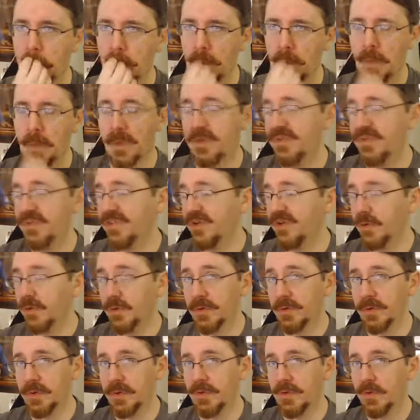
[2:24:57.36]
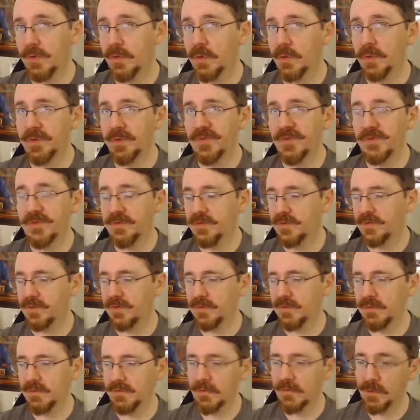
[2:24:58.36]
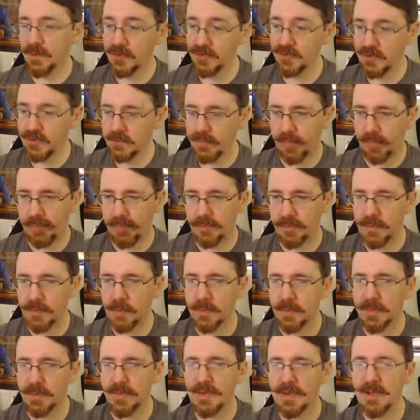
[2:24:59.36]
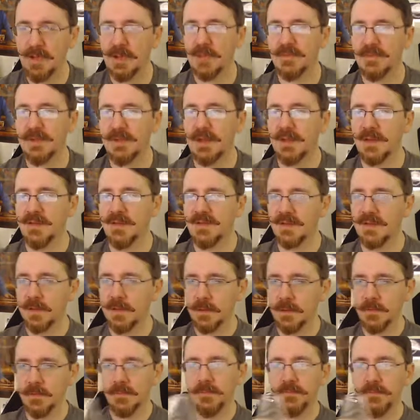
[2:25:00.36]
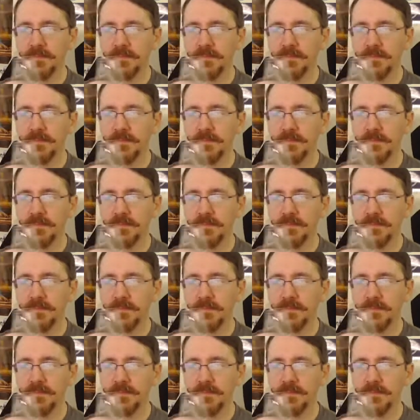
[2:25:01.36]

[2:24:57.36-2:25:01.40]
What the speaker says: Or is the Gourds Vision version? You were thinking of that instead.